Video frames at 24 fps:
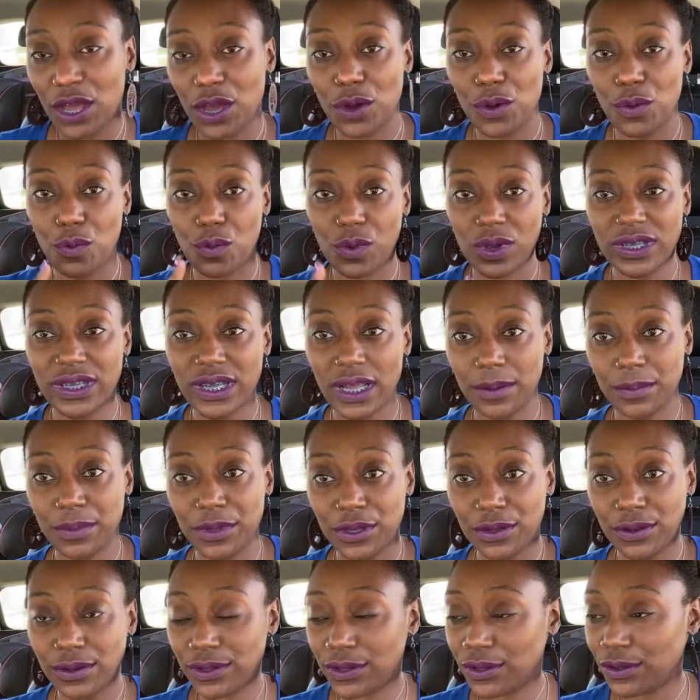What's up,
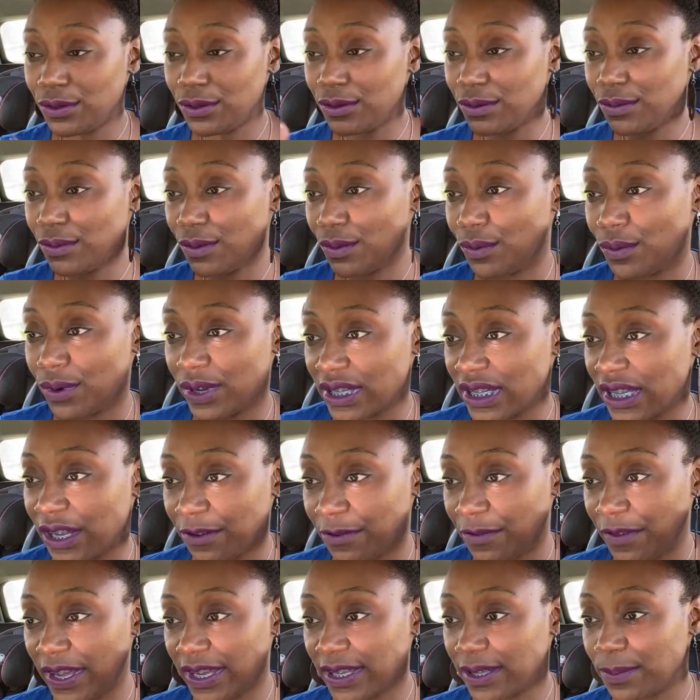YouTube? What's up,
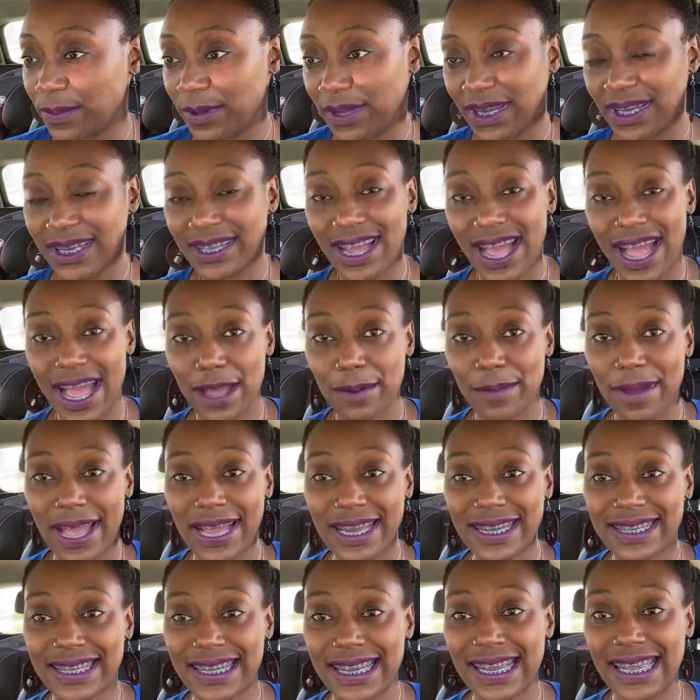Facebook? So I'm
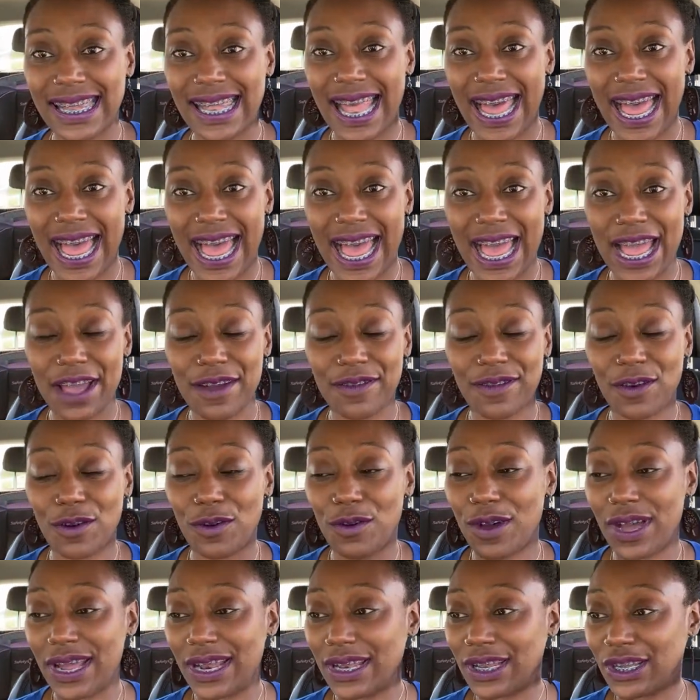actually live
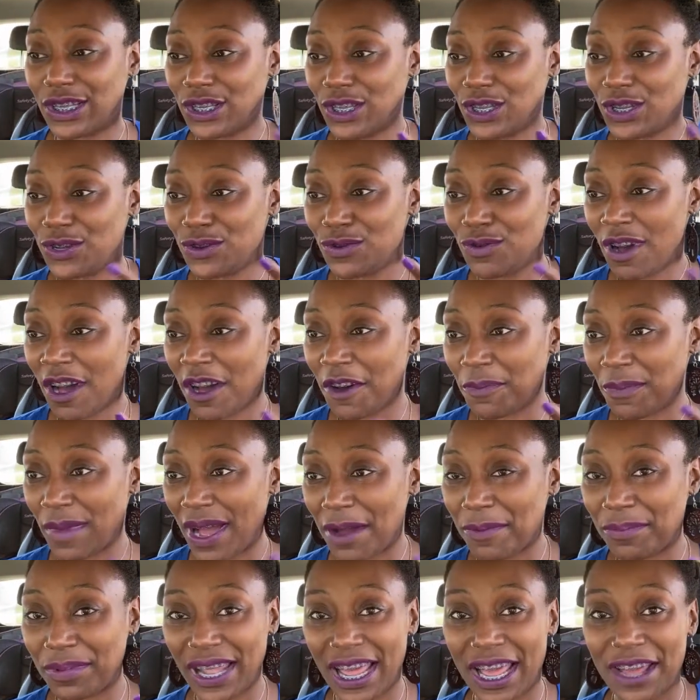on two of my
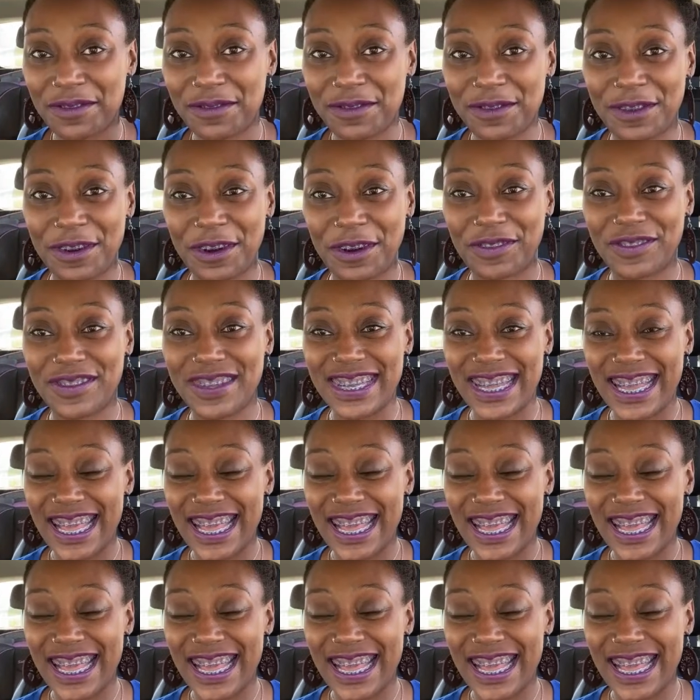platforms.